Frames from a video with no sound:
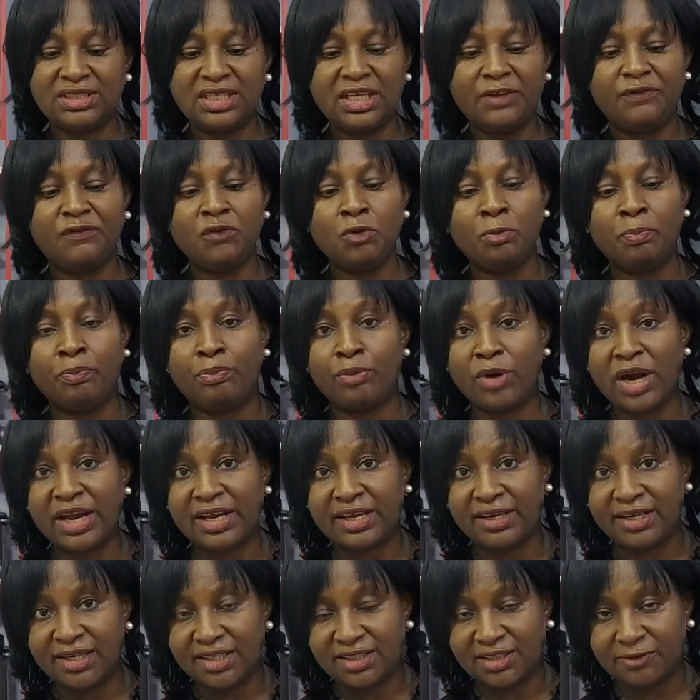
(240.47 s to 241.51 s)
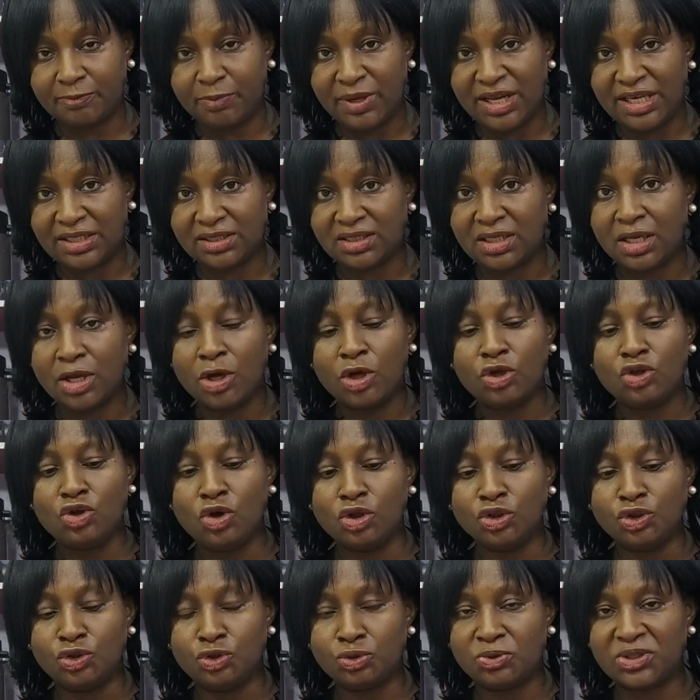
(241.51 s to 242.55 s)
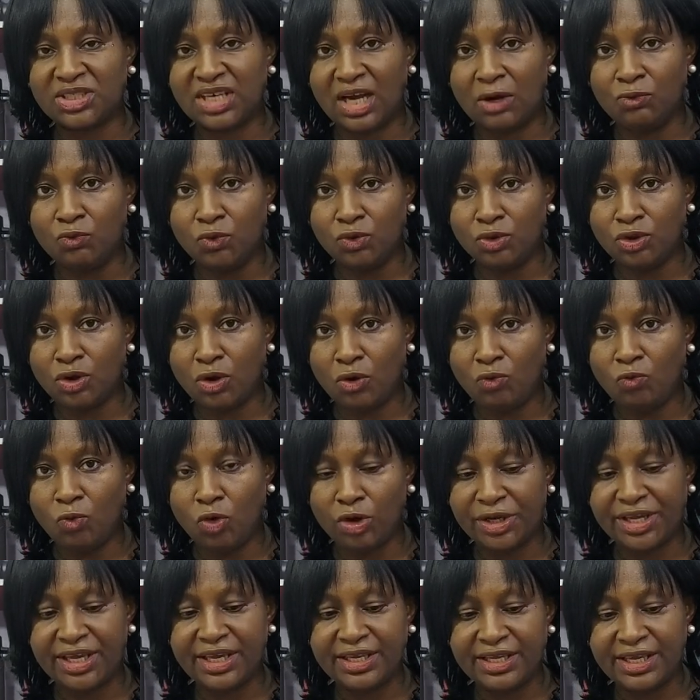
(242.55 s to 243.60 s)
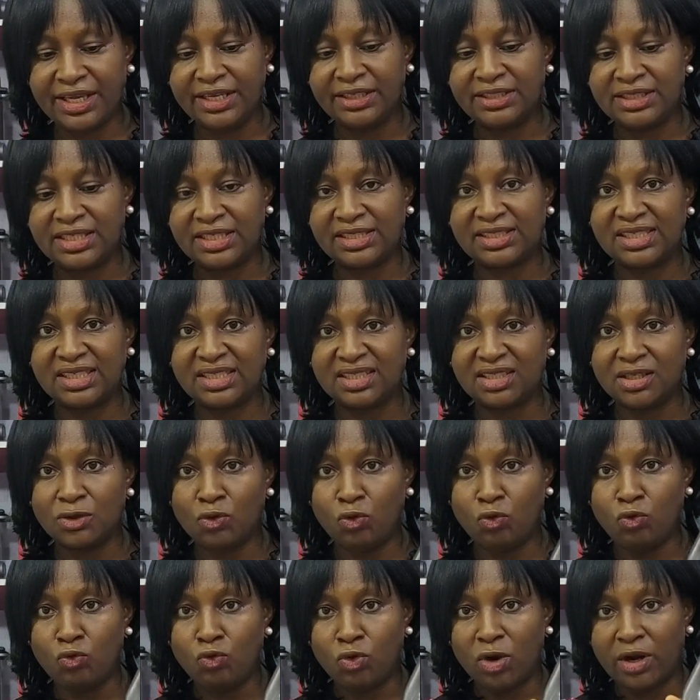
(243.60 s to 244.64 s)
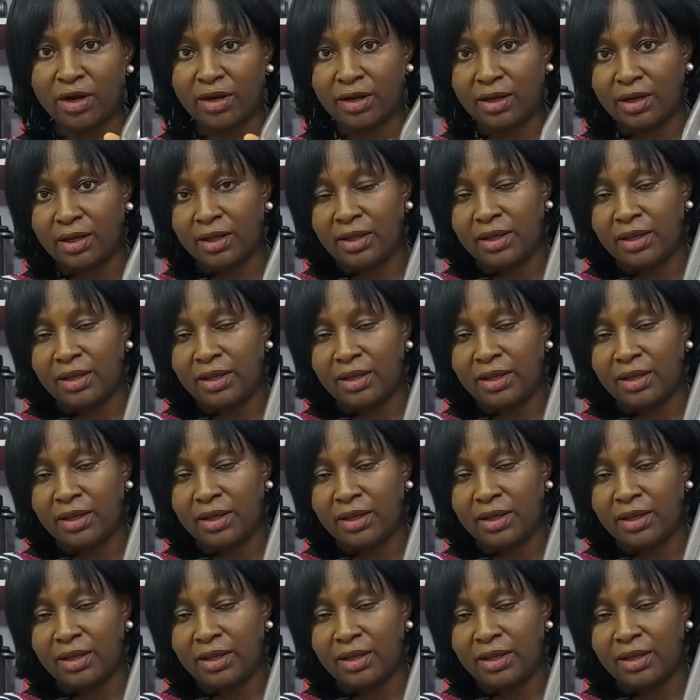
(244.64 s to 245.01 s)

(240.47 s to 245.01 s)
If you break this place, your juicer will not work again. This is the hook.